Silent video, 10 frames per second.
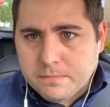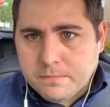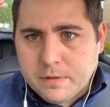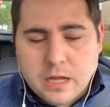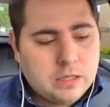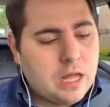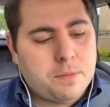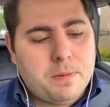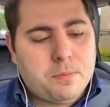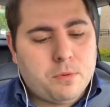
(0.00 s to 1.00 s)
A lot
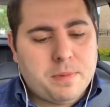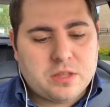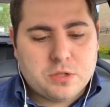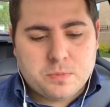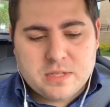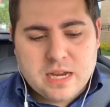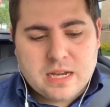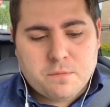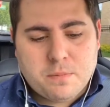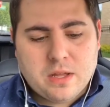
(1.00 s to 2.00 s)
of people make this
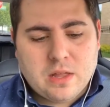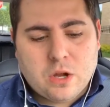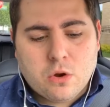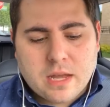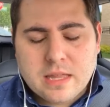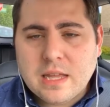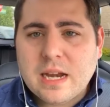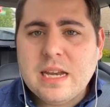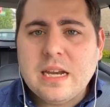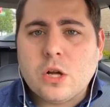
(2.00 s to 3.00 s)
mistake of being like, okay, then
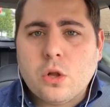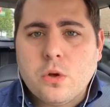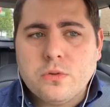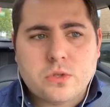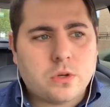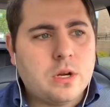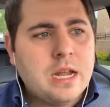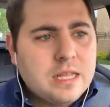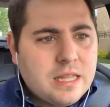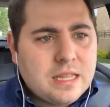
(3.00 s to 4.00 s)
I need a closer.
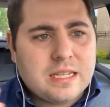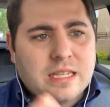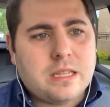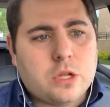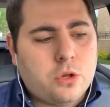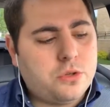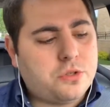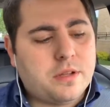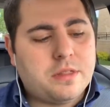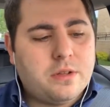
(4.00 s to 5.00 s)
Then they send the
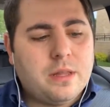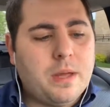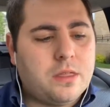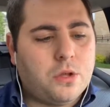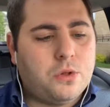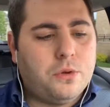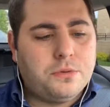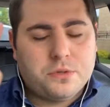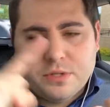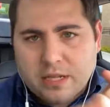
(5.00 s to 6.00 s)
closer out there and they make the
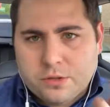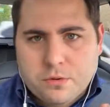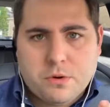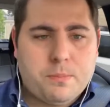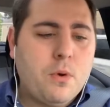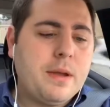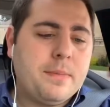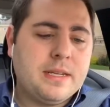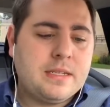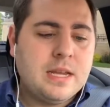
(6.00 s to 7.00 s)
closer set their own
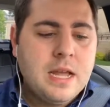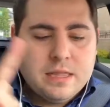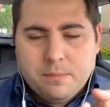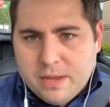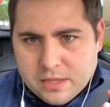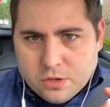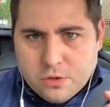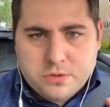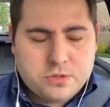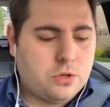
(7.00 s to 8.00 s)
appointments. They make the
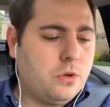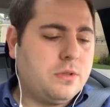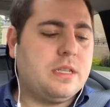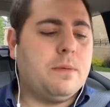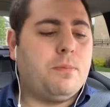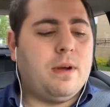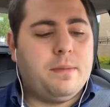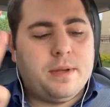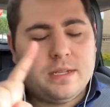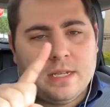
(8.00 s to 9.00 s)
closer close the
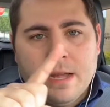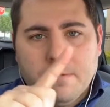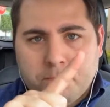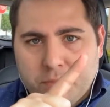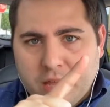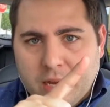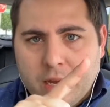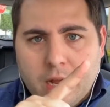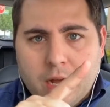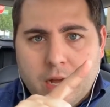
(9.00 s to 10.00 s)
appointments.
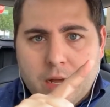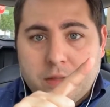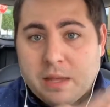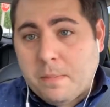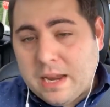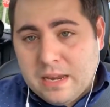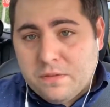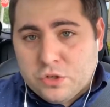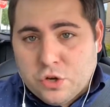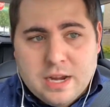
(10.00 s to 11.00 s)
Then they might
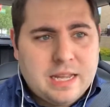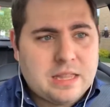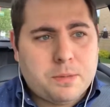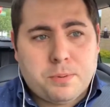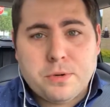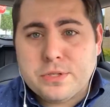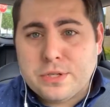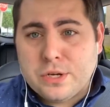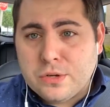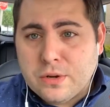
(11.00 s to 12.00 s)
even try to get the
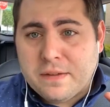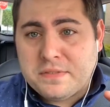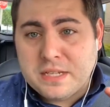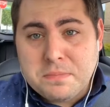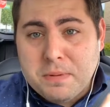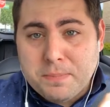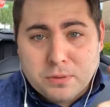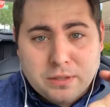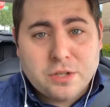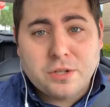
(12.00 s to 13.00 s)
person to do, I've seen
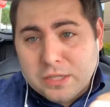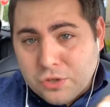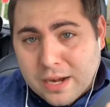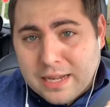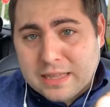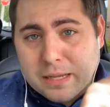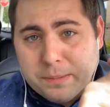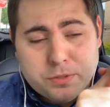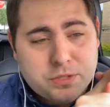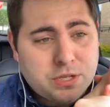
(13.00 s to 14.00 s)
people literally try to get that
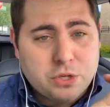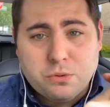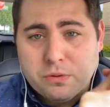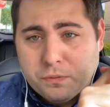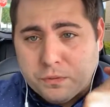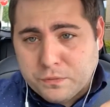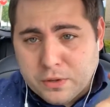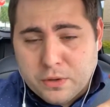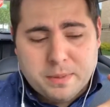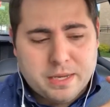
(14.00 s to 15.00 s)
person to do the
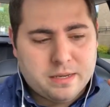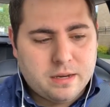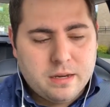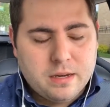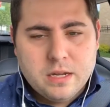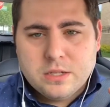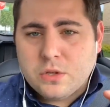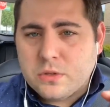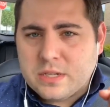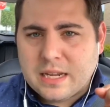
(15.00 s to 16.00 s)
fulfillment.
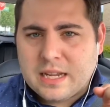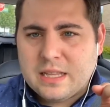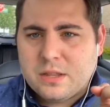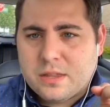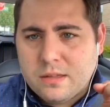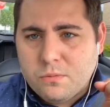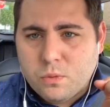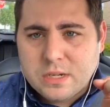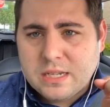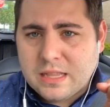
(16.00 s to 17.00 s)
So it's like, then
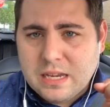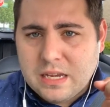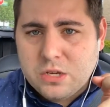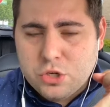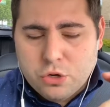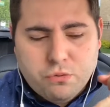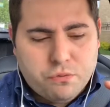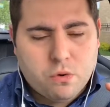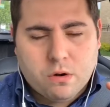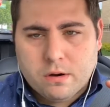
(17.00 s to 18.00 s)
what did they need you
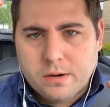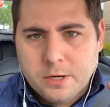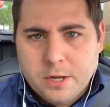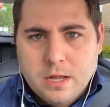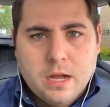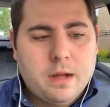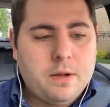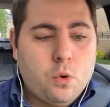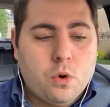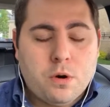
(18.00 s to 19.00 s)
for?
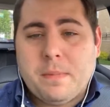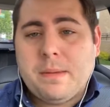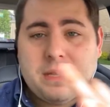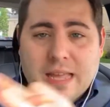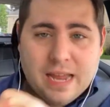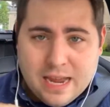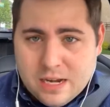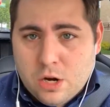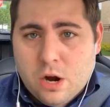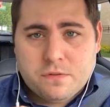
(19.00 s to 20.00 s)
Or maybe they hand
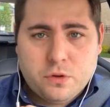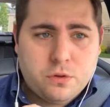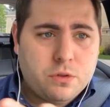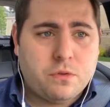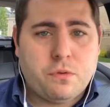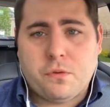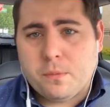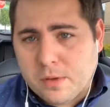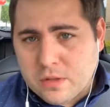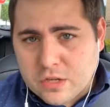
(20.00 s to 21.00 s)
it off to the
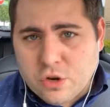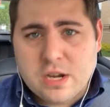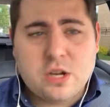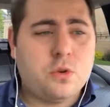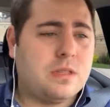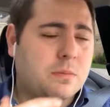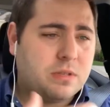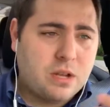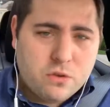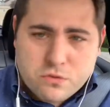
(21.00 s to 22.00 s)
fulfillment. They try to do it
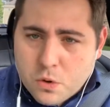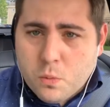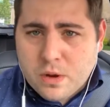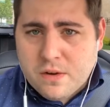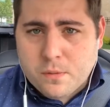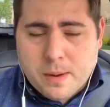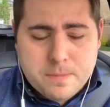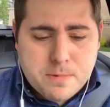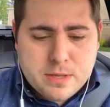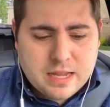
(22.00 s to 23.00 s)
themselves, whatever
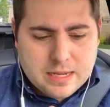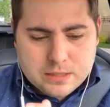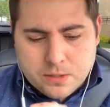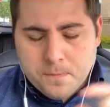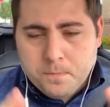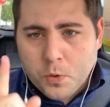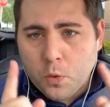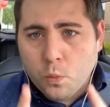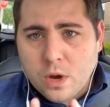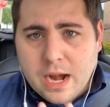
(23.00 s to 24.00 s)
might be the case.
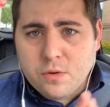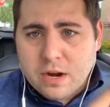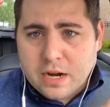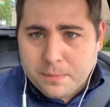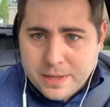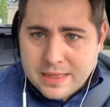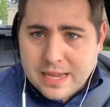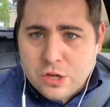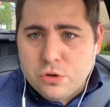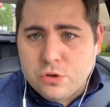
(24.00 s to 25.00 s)
What I recommend
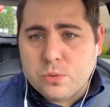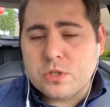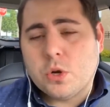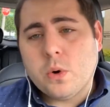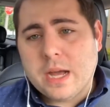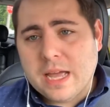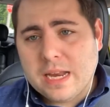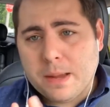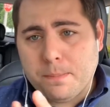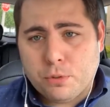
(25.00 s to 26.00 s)
that you do is go ahead
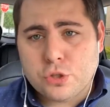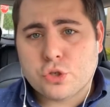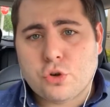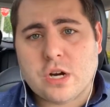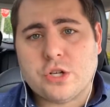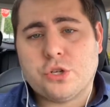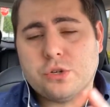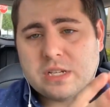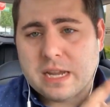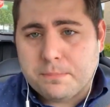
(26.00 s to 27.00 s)
and put
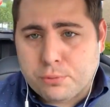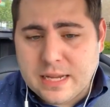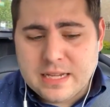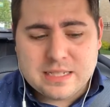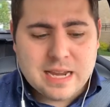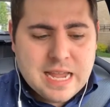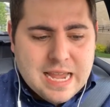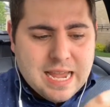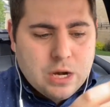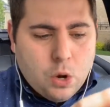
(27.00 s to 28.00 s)
structures in place
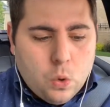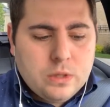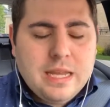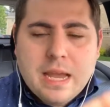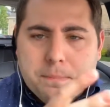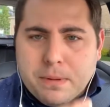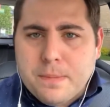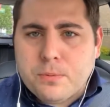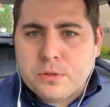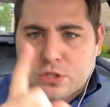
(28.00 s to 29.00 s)
and only get
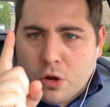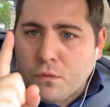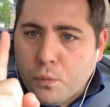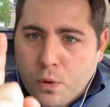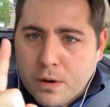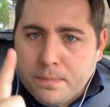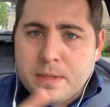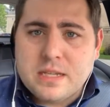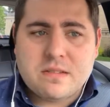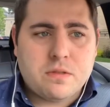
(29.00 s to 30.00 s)
people to solve one
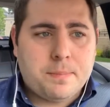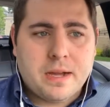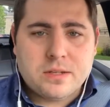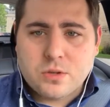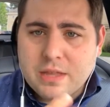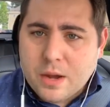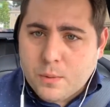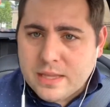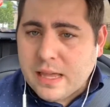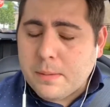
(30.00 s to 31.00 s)
piece of the puzzle. That
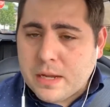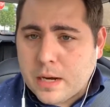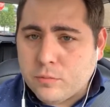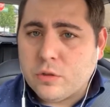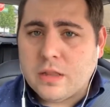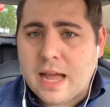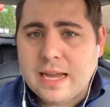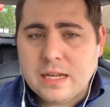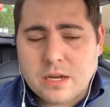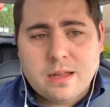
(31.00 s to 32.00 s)
way they become
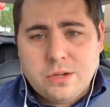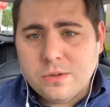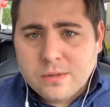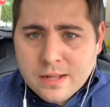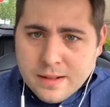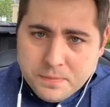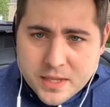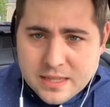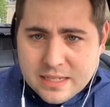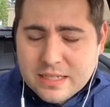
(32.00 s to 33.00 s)
reliant on you
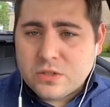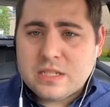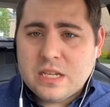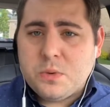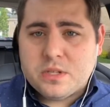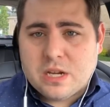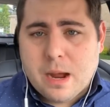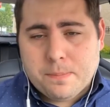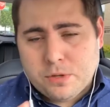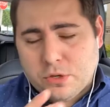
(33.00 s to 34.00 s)
and they still see you as an
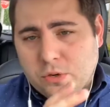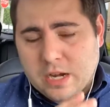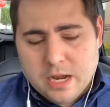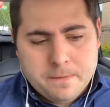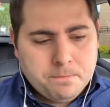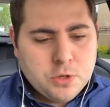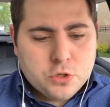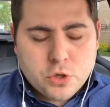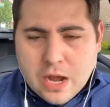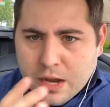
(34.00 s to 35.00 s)
opportunity.
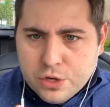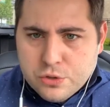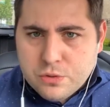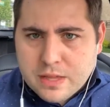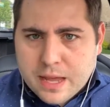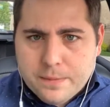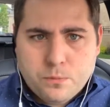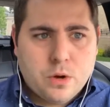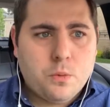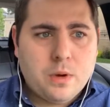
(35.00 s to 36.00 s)
So how do you do that?
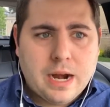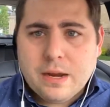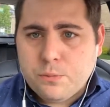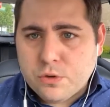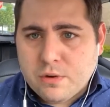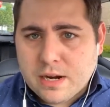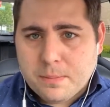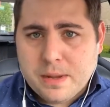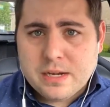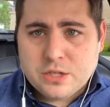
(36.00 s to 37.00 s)
Well, what I would
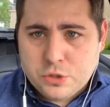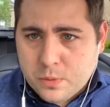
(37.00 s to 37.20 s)
recommend is do what